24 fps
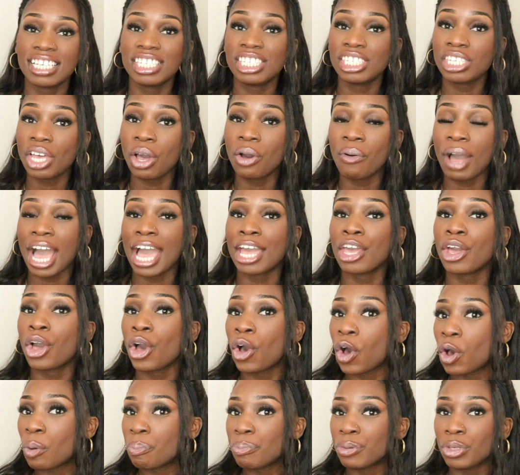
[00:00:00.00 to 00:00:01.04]
So I
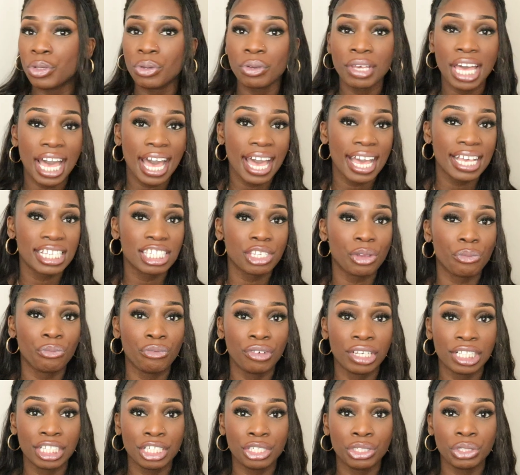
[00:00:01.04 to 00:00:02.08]
hope you guys
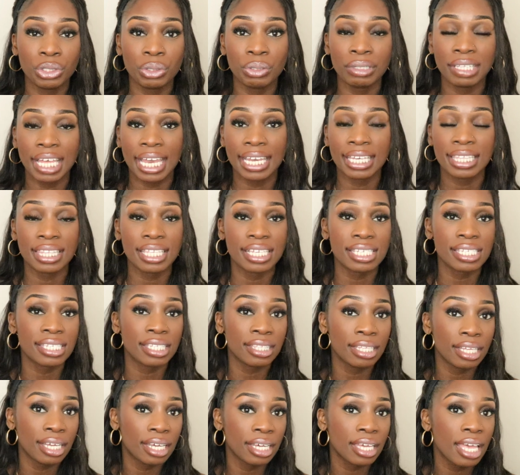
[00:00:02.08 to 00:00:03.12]
really do like this
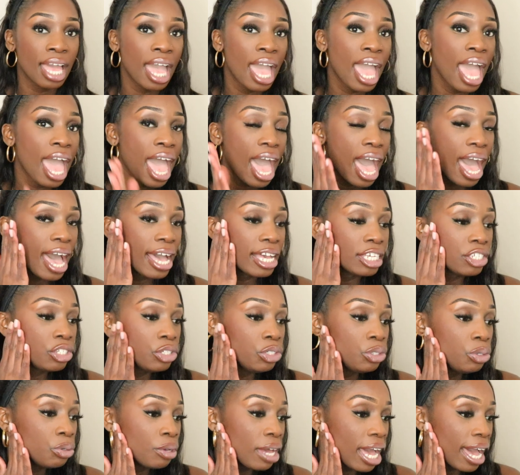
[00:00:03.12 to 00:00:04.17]
look. As
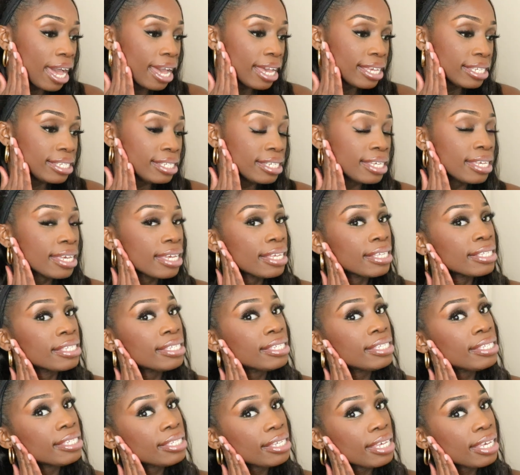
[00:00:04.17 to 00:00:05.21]
you guys can
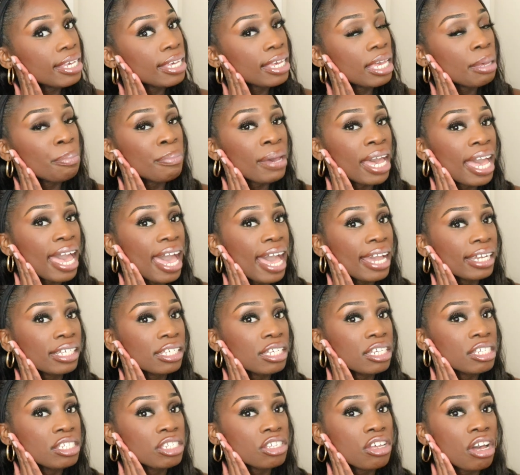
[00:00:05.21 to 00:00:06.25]
see, my
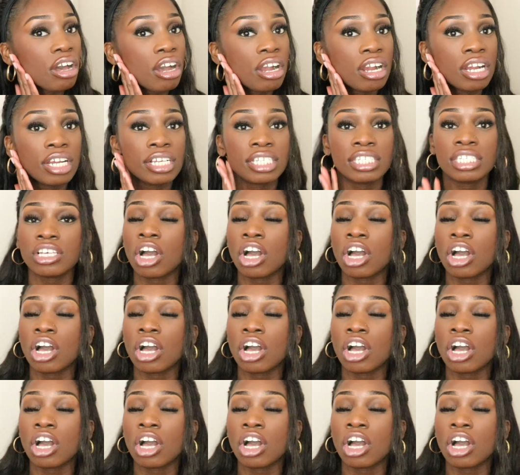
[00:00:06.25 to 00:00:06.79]
acne scars